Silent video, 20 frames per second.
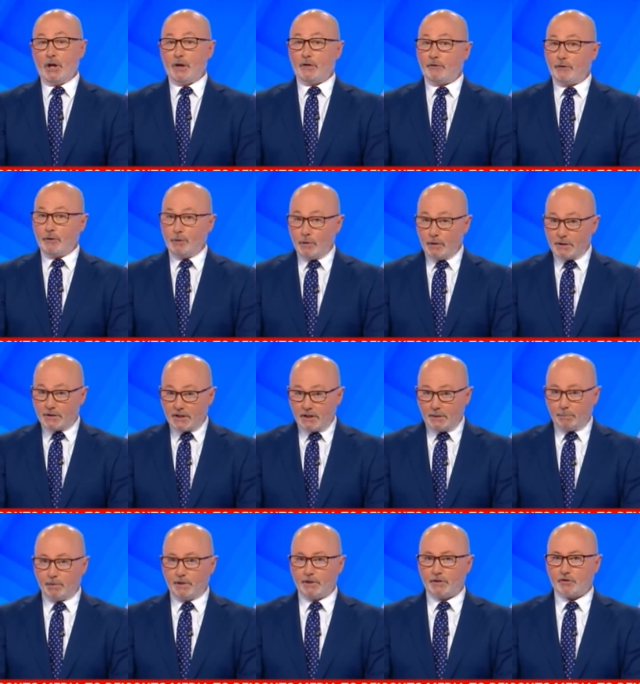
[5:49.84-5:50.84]
If you are
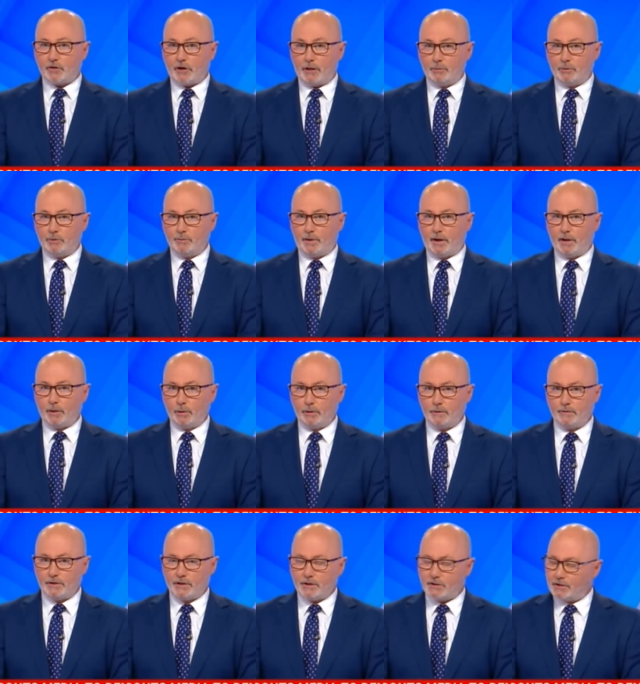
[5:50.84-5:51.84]
deeply troubled by
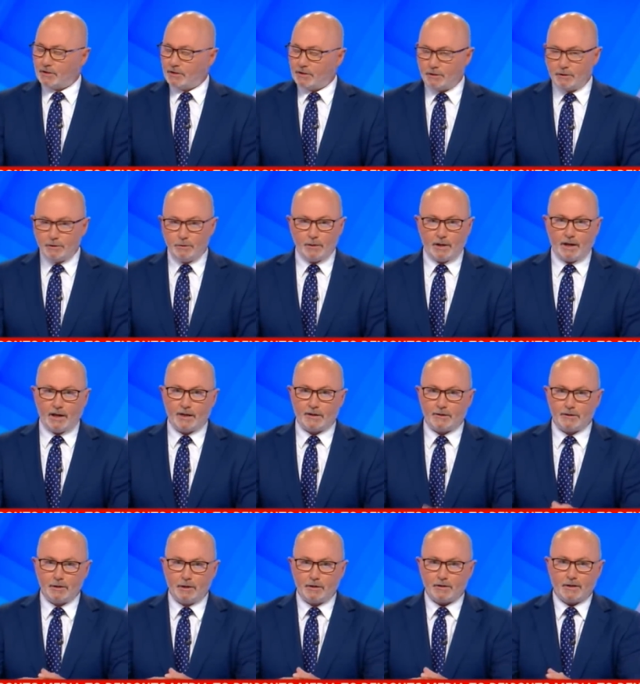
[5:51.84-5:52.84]
all of this, you
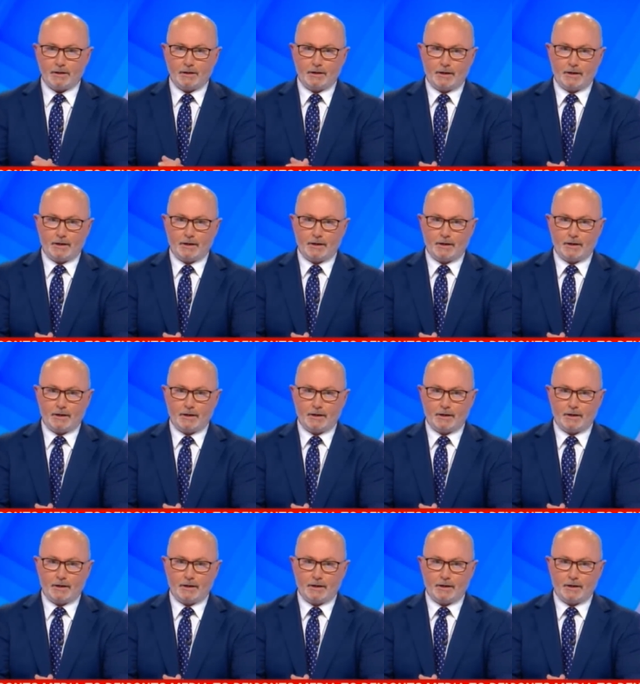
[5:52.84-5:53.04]
are not